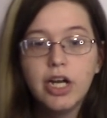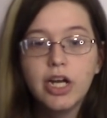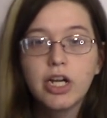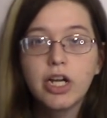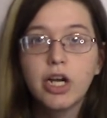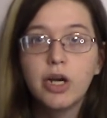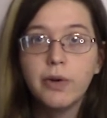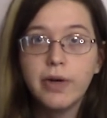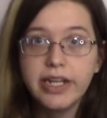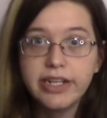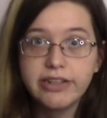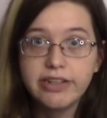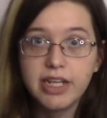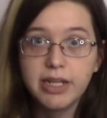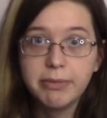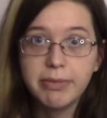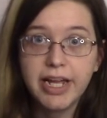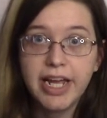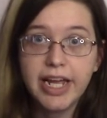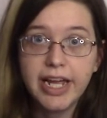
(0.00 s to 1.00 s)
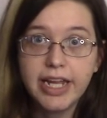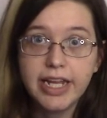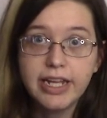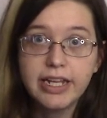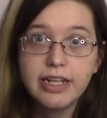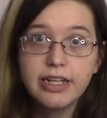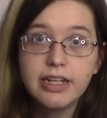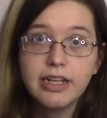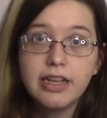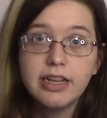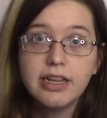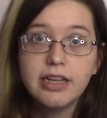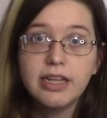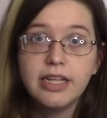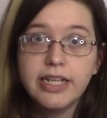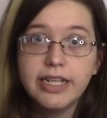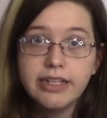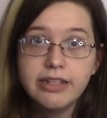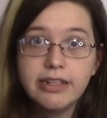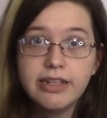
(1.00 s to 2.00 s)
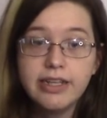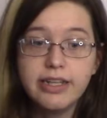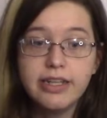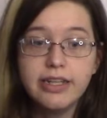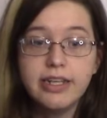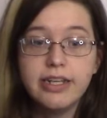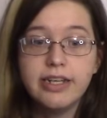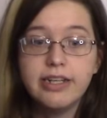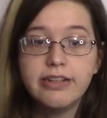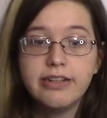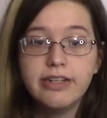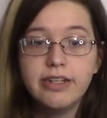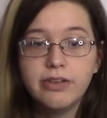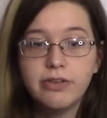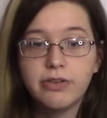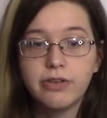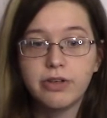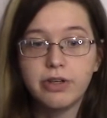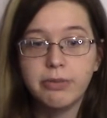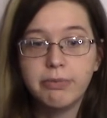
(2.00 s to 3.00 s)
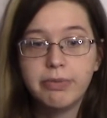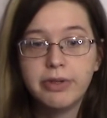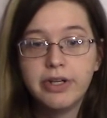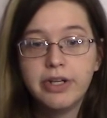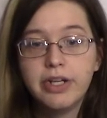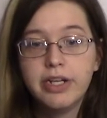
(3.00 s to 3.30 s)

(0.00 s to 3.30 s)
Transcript: Coenzyme A links the acetyl group